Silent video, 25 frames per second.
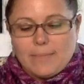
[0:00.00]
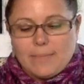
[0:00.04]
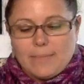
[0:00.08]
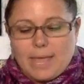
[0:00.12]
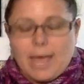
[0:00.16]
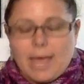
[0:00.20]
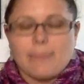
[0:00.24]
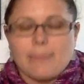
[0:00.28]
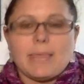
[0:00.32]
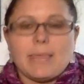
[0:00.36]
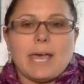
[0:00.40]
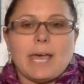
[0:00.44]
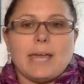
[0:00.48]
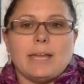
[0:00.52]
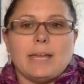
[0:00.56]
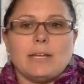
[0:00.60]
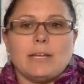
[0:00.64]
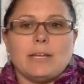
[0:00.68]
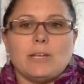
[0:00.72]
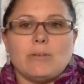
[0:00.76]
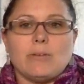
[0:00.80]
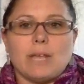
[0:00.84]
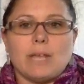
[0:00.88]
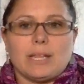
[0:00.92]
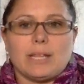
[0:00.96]
and
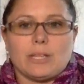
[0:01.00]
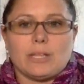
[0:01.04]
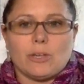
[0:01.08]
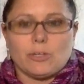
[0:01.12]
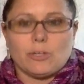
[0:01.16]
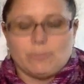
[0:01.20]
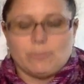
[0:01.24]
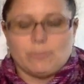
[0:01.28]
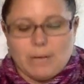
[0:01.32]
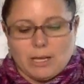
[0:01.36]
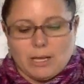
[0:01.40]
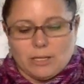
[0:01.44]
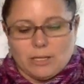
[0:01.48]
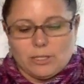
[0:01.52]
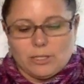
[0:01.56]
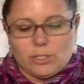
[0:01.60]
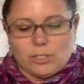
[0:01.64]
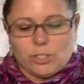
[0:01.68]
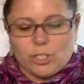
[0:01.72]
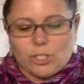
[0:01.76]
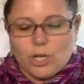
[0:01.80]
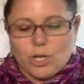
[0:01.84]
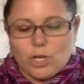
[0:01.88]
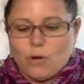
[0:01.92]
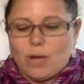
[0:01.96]
then you get those mailed.
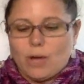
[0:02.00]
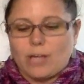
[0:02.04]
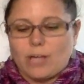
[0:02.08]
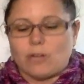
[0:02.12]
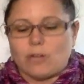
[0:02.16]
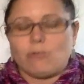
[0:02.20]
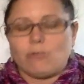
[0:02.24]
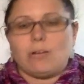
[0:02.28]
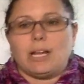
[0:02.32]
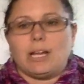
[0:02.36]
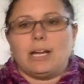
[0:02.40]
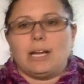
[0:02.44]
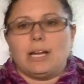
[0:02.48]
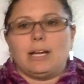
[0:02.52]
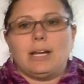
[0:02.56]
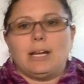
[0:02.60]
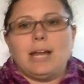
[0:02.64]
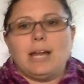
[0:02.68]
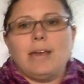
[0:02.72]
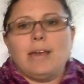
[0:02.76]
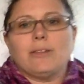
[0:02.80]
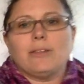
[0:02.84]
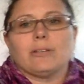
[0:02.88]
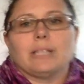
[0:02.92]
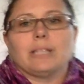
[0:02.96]
So I created
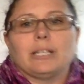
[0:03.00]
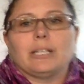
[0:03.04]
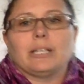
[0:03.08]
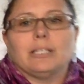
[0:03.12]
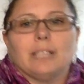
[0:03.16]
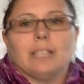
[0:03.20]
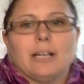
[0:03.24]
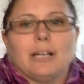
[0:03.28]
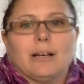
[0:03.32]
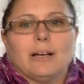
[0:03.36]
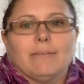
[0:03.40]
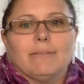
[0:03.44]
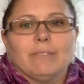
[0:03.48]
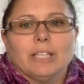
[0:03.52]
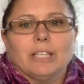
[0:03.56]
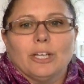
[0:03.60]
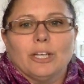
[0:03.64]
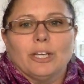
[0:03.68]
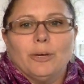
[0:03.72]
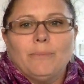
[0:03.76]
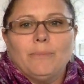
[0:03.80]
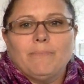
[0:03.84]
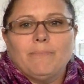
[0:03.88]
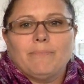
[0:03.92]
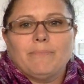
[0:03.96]
another little
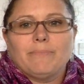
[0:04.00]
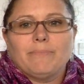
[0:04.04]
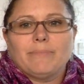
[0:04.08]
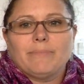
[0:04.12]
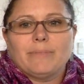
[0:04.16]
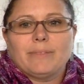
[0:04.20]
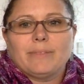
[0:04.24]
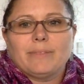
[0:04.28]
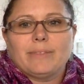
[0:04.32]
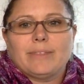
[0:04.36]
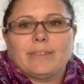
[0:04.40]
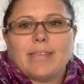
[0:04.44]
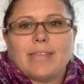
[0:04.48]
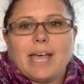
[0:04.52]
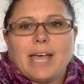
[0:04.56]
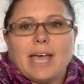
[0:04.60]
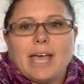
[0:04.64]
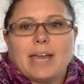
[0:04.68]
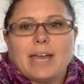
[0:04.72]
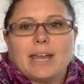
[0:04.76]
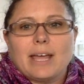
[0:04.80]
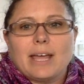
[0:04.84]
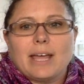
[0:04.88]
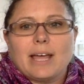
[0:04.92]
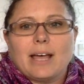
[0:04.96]
envelope
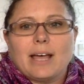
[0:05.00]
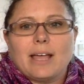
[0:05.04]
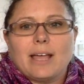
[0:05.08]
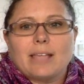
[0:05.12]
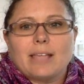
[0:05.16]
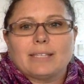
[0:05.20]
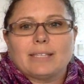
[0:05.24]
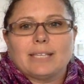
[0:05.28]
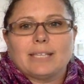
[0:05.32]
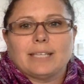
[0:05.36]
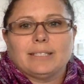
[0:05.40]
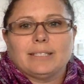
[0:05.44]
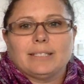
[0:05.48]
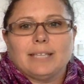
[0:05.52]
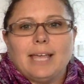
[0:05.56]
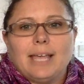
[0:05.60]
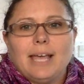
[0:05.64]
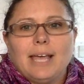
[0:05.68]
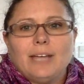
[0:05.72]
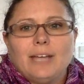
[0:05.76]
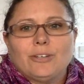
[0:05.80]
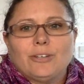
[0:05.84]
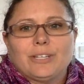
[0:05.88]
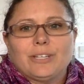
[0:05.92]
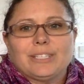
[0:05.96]
that says
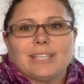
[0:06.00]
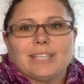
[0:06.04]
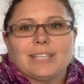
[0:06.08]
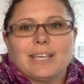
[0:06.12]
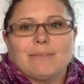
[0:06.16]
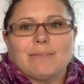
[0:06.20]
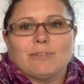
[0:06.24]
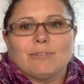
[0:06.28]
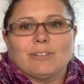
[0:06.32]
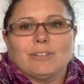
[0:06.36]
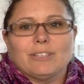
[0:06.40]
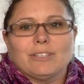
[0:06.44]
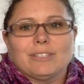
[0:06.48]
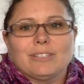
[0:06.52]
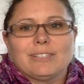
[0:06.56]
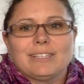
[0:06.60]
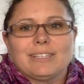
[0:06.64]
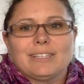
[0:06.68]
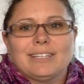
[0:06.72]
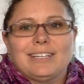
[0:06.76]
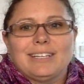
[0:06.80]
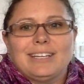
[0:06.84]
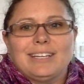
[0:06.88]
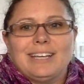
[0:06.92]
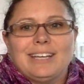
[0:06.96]
address labels,
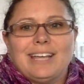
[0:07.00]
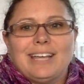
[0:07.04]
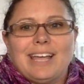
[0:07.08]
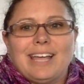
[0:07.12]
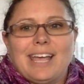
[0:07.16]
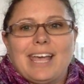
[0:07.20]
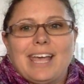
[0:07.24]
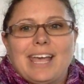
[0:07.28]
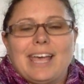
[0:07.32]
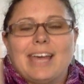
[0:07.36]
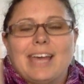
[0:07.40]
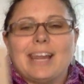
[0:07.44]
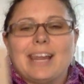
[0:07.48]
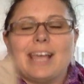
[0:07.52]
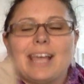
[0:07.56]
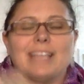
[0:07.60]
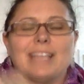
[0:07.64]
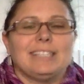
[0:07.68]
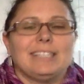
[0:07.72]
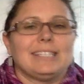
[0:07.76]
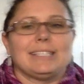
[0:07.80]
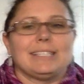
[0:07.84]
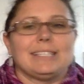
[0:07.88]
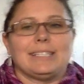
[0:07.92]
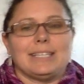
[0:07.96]
and I
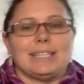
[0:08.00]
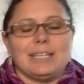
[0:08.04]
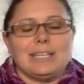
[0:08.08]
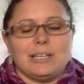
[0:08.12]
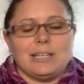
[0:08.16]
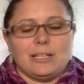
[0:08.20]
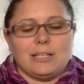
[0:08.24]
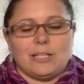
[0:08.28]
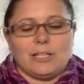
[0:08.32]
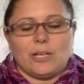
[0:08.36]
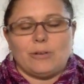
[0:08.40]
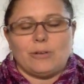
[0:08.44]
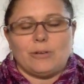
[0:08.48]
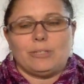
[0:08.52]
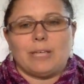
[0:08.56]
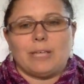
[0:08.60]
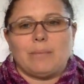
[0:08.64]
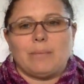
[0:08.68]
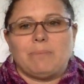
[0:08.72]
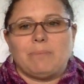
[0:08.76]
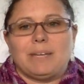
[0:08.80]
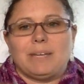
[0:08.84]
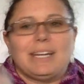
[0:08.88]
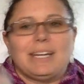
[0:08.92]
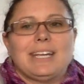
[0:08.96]
sealed those
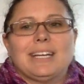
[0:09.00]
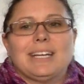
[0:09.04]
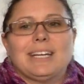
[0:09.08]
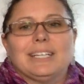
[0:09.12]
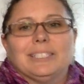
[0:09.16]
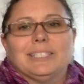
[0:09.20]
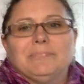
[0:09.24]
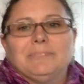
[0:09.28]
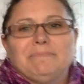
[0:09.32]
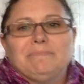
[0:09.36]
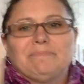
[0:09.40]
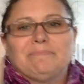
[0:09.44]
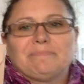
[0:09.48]
up in here